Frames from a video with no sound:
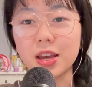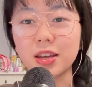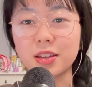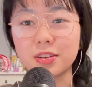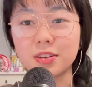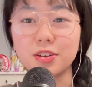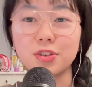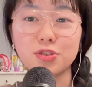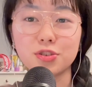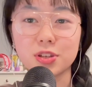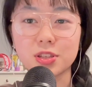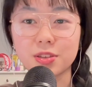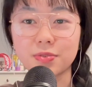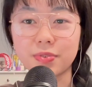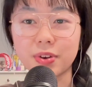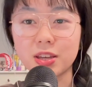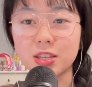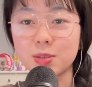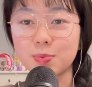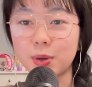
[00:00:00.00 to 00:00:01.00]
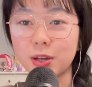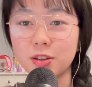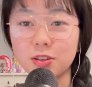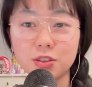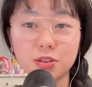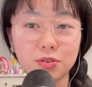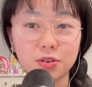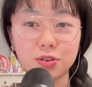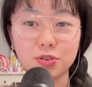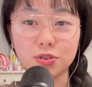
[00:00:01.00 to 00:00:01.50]
I couldn't justify spending
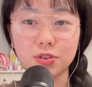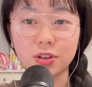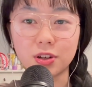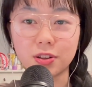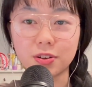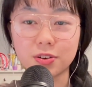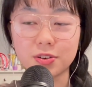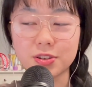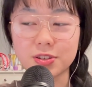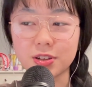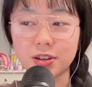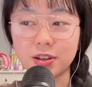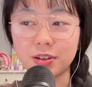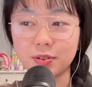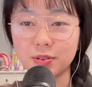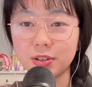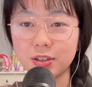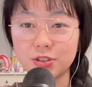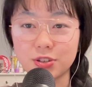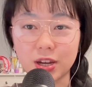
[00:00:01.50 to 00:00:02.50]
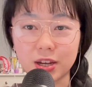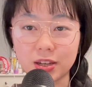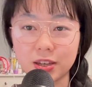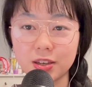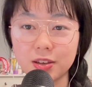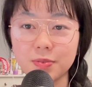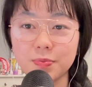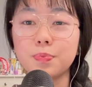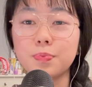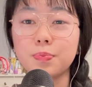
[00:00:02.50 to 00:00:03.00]
$200 on a jacket